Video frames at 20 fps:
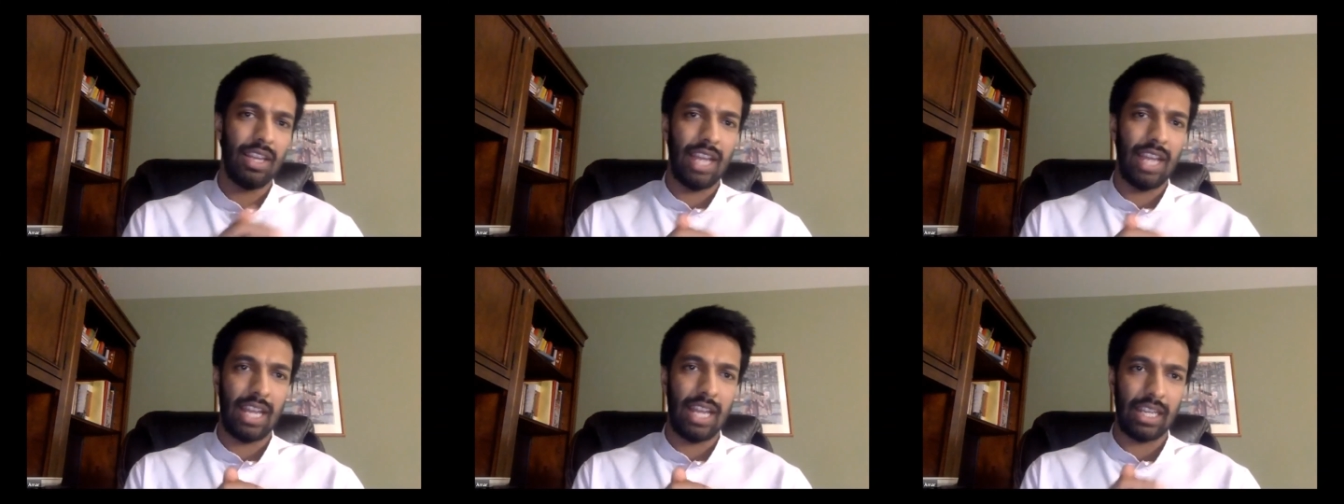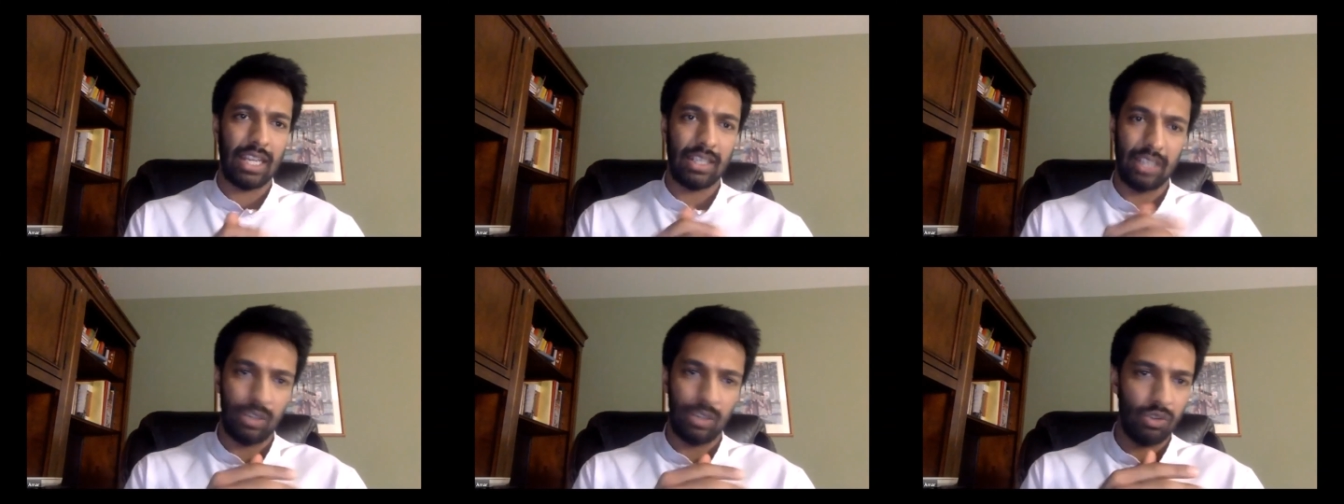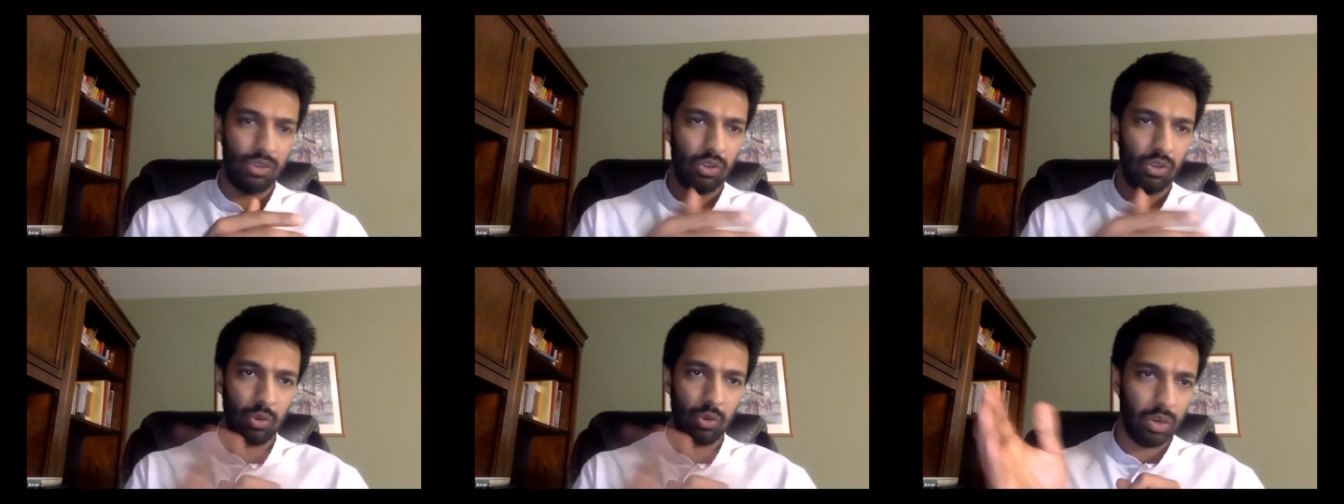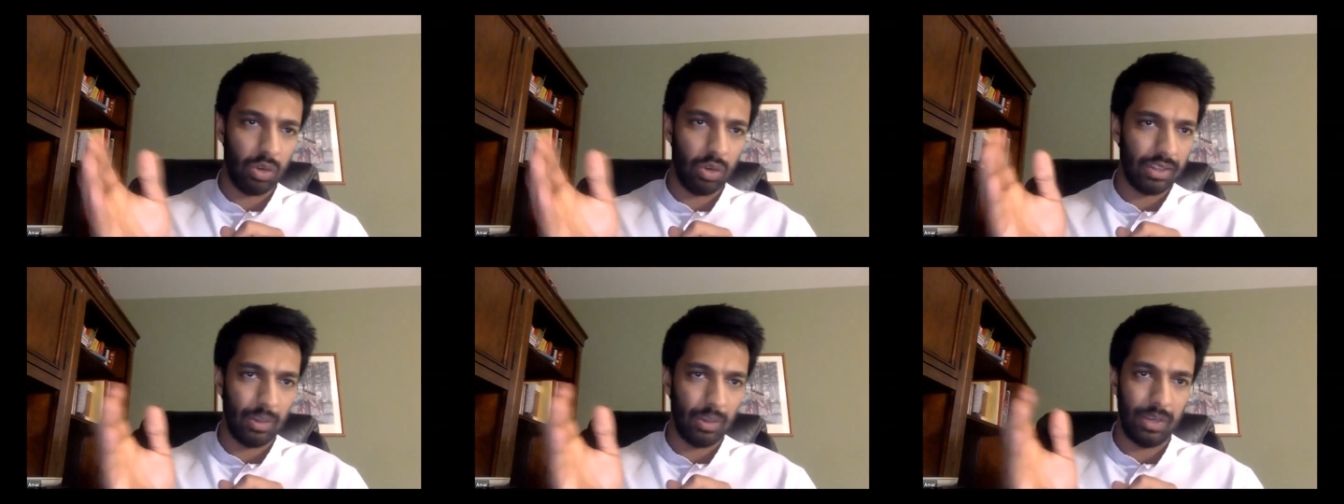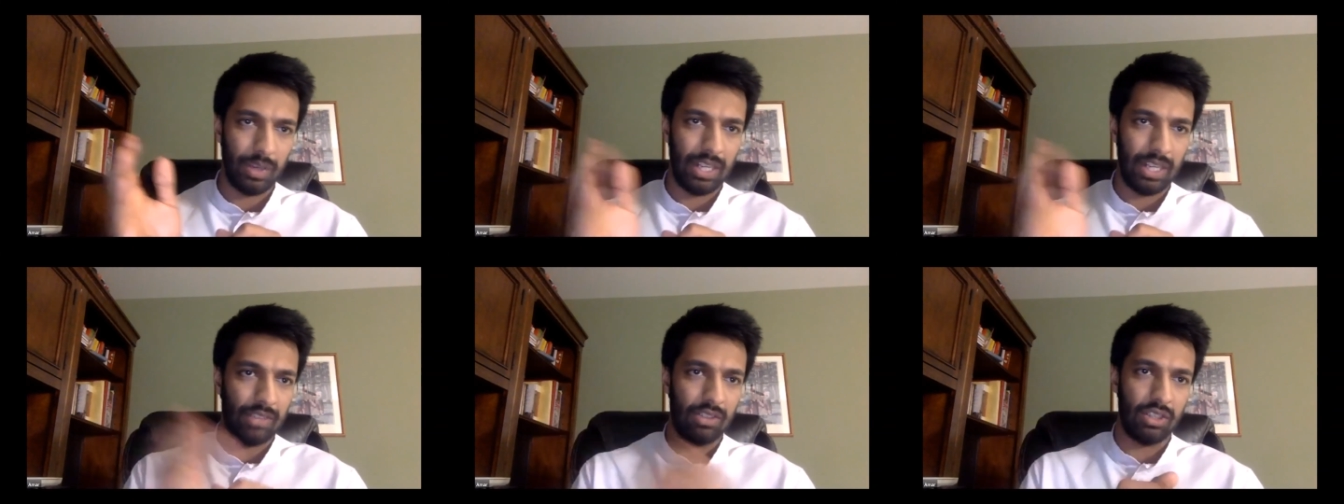and continue to do the work that
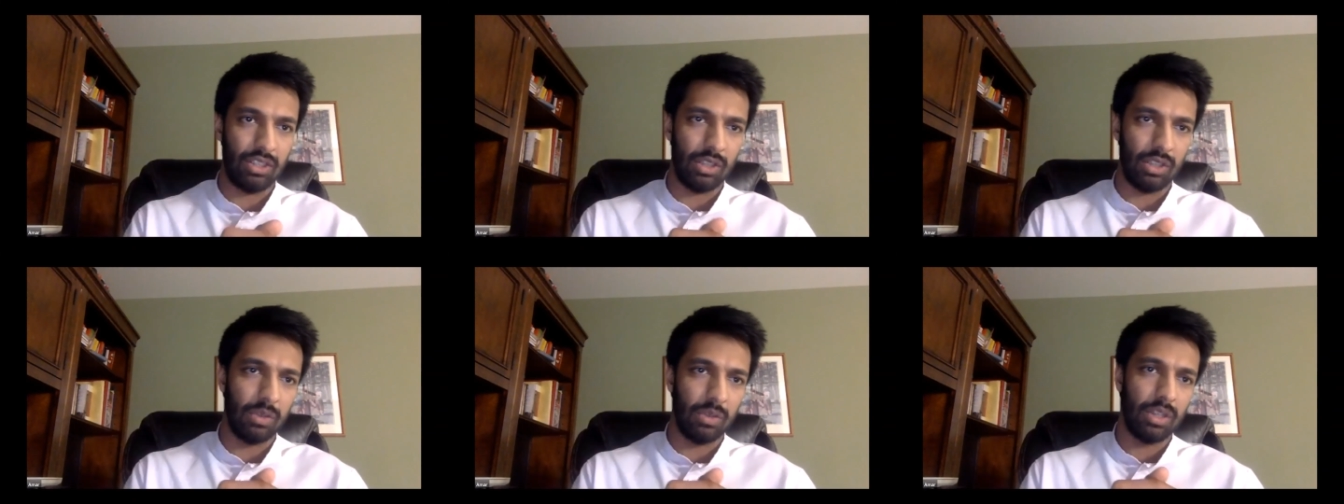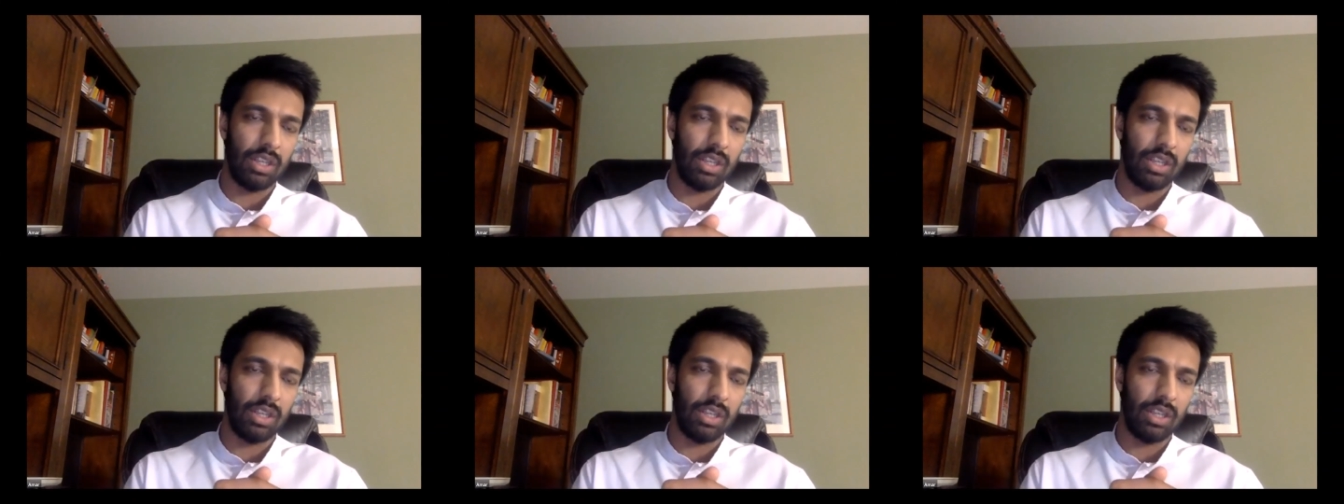we need to do.